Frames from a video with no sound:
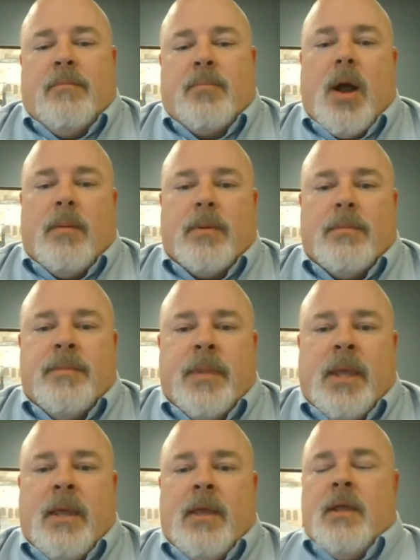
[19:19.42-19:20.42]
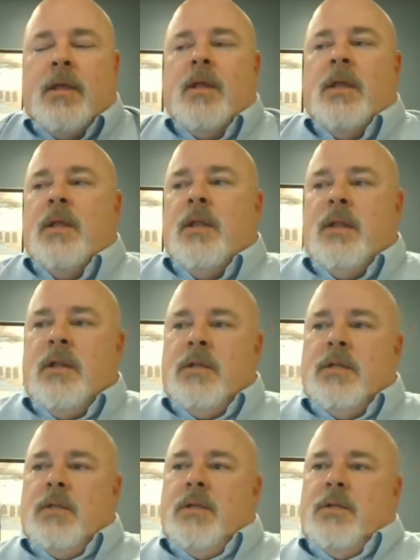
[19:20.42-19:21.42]
problem,
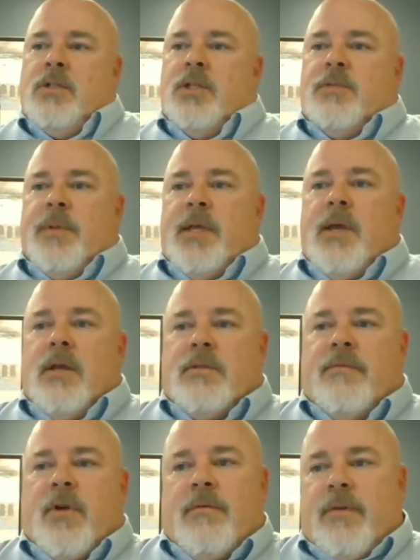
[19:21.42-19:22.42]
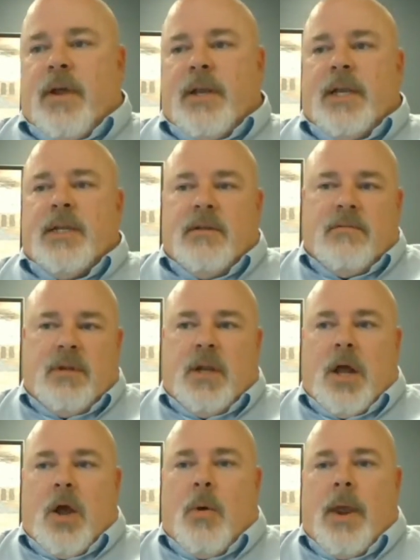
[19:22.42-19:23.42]
just because of our funding,
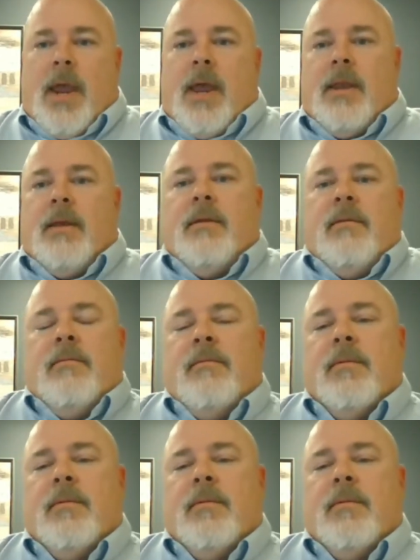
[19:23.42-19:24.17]
and